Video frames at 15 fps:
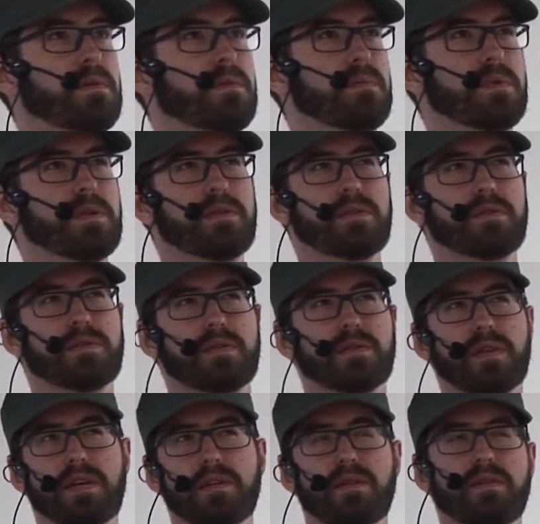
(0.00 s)
What does
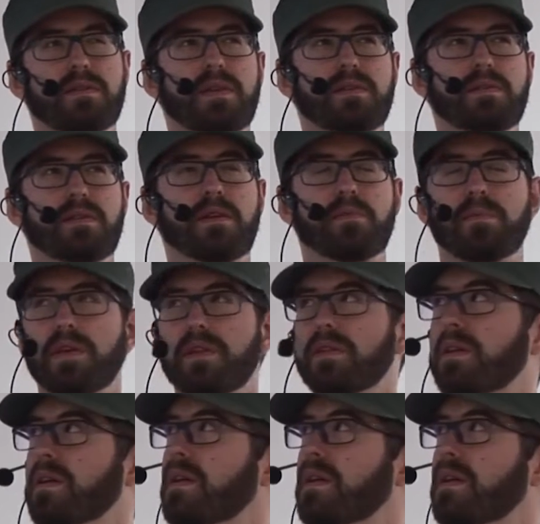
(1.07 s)
exactly testing mean?